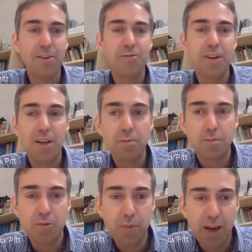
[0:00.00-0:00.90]
and
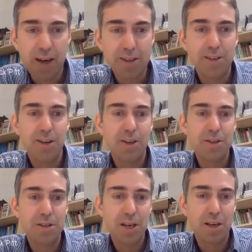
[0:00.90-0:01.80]
feeling prepared
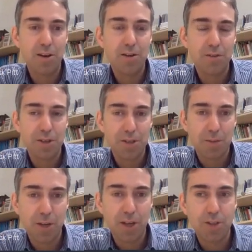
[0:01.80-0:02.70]
on the day of the
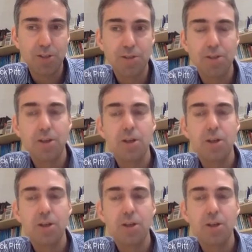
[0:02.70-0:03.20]
examination.